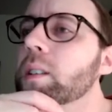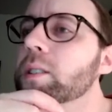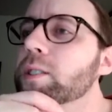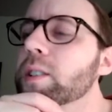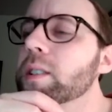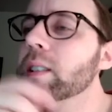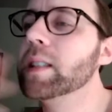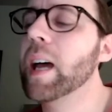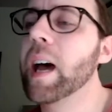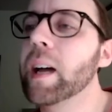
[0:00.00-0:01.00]
just
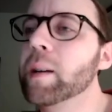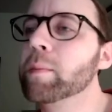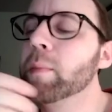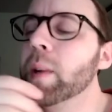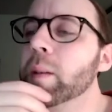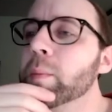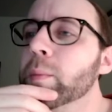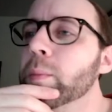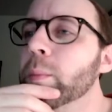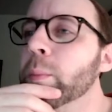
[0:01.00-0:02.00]
attack my
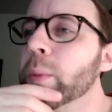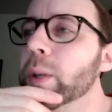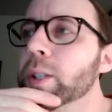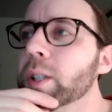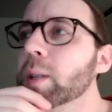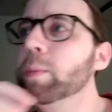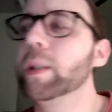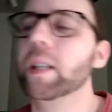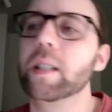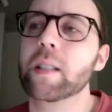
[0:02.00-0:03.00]
bishop, but
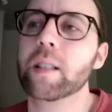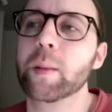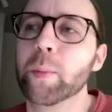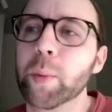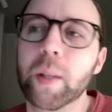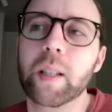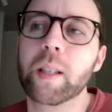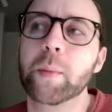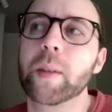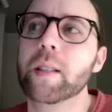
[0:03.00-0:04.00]
they just completely
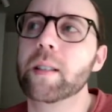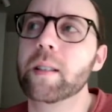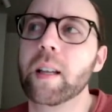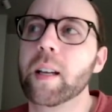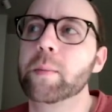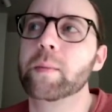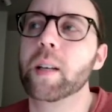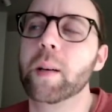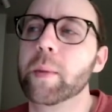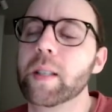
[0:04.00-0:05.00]
missed that
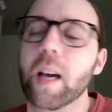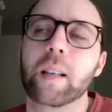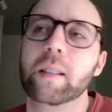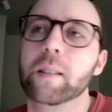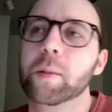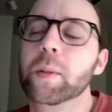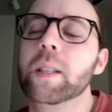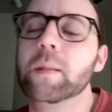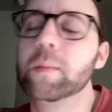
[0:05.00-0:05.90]
I'm attacking their queen.